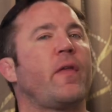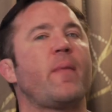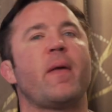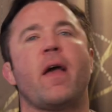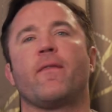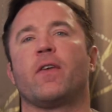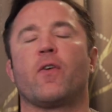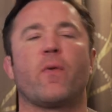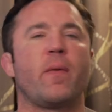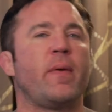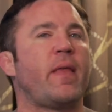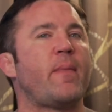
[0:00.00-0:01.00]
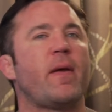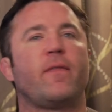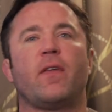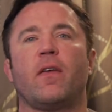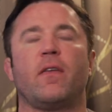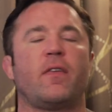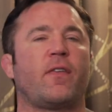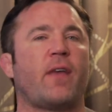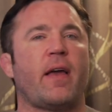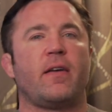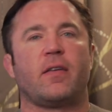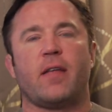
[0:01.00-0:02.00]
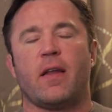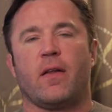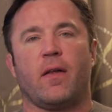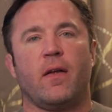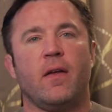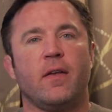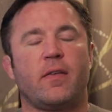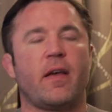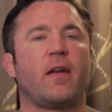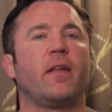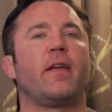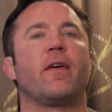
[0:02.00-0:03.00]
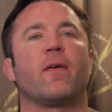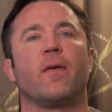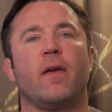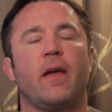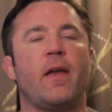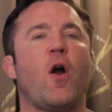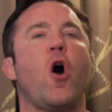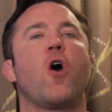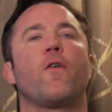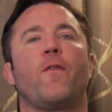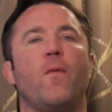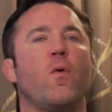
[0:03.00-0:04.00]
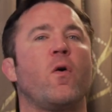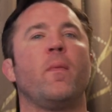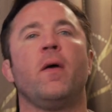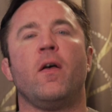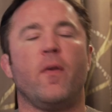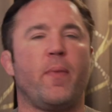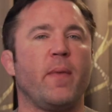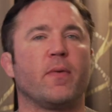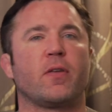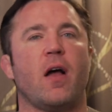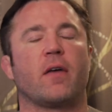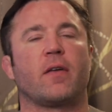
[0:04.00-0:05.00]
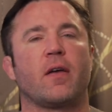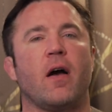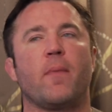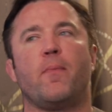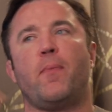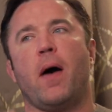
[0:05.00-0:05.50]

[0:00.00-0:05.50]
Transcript: They may have an agreement. They may have decided to settle it here in our forum, the People's Octagon.